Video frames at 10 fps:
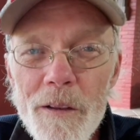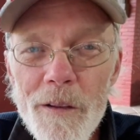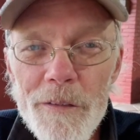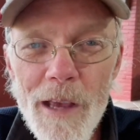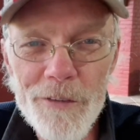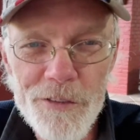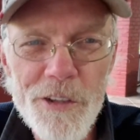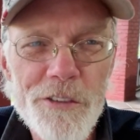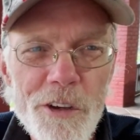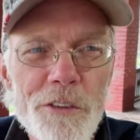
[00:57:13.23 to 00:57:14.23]
Yes,
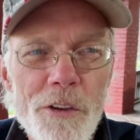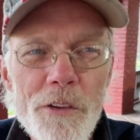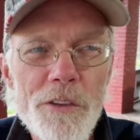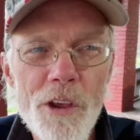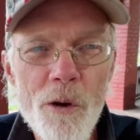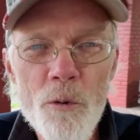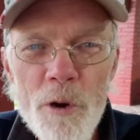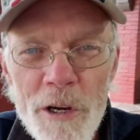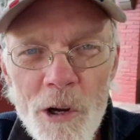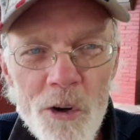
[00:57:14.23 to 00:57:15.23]
this is the
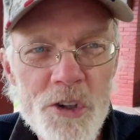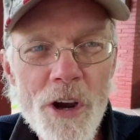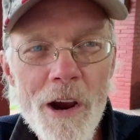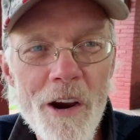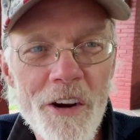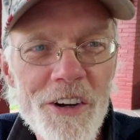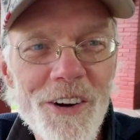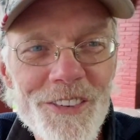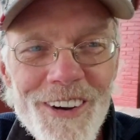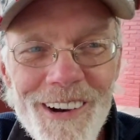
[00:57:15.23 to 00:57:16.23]
real
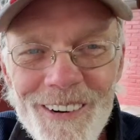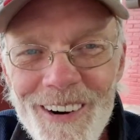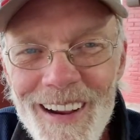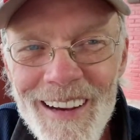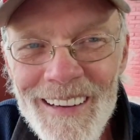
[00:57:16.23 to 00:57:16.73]
Jericho Donneray.